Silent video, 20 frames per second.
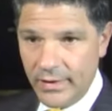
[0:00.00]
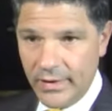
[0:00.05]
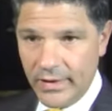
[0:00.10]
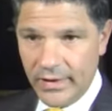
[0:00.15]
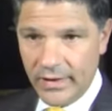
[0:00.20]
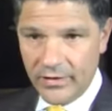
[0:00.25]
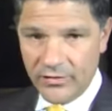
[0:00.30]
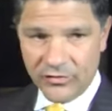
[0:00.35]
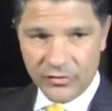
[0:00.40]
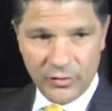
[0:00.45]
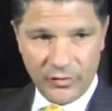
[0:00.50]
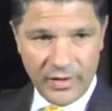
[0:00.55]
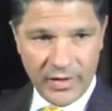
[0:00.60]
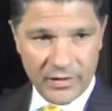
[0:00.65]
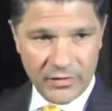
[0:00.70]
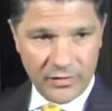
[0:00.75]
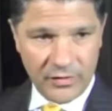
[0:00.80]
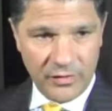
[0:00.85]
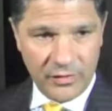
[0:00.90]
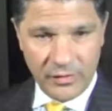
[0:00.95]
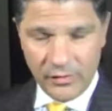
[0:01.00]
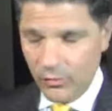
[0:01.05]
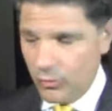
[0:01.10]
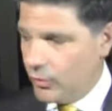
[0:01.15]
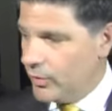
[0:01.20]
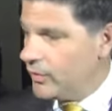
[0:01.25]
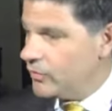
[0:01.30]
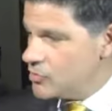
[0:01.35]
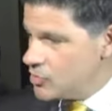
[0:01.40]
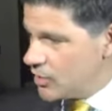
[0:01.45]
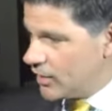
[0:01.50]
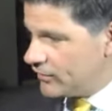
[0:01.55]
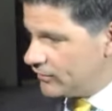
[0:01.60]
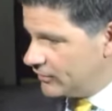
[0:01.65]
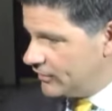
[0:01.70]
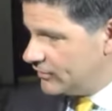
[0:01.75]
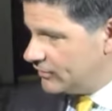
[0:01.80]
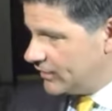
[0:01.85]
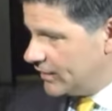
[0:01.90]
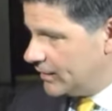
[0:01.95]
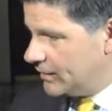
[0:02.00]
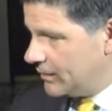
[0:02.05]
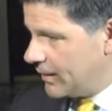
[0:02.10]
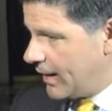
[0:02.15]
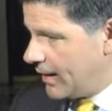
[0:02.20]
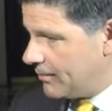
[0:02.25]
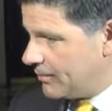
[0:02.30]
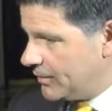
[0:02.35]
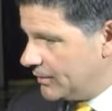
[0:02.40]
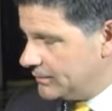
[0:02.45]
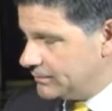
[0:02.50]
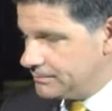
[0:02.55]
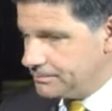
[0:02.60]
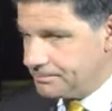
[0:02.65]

uh, so that we, justice can happen.